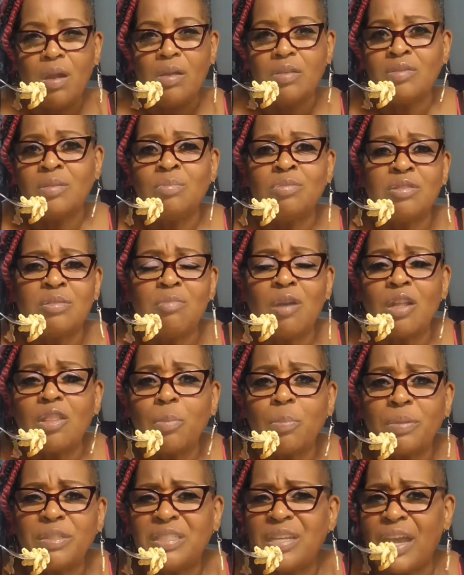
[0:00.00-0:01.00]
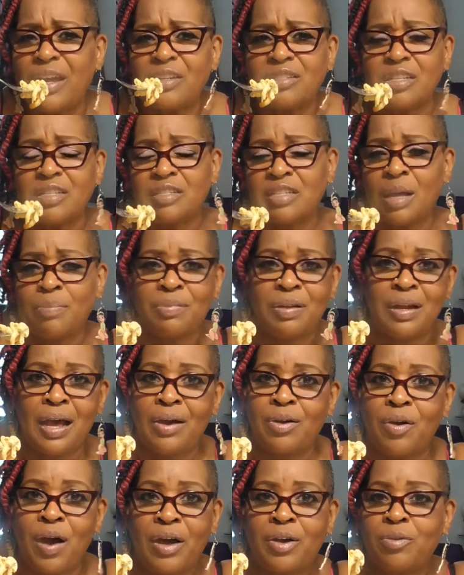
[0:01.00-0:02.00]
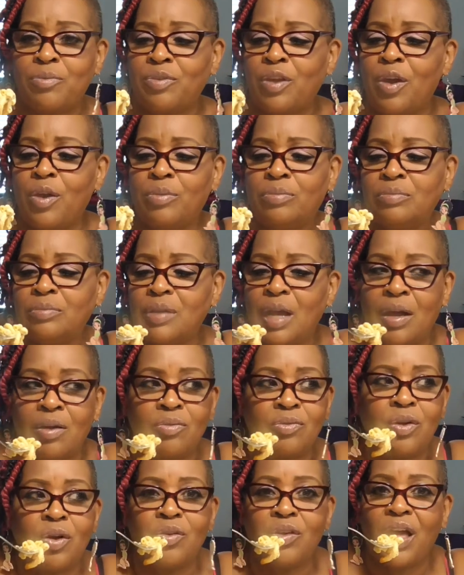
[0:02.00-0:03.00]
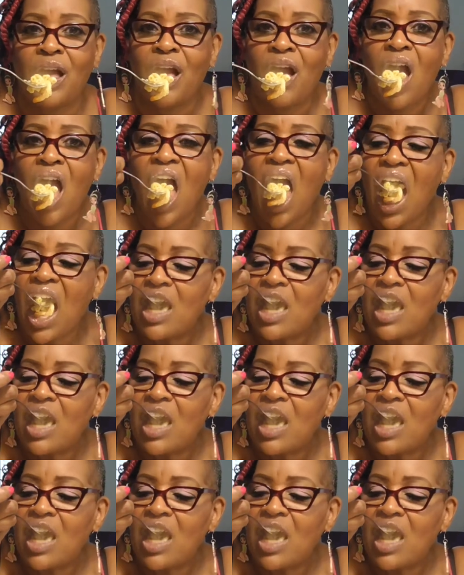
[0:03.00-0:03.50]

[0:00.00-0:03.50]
some smothered potatoes or something. I don't know. I don't know yet.